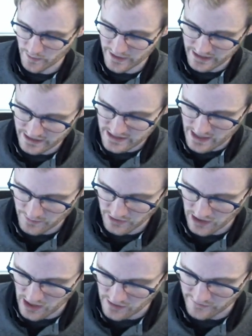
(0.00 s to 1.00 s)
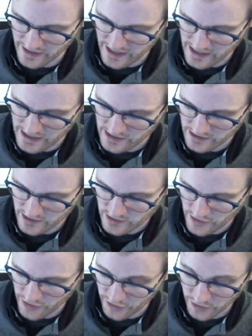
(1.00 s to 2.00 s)
would be an example of a
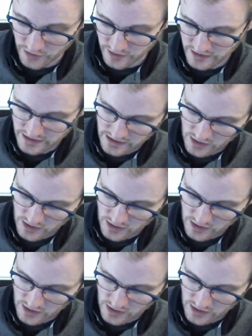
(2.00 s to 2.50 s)
third.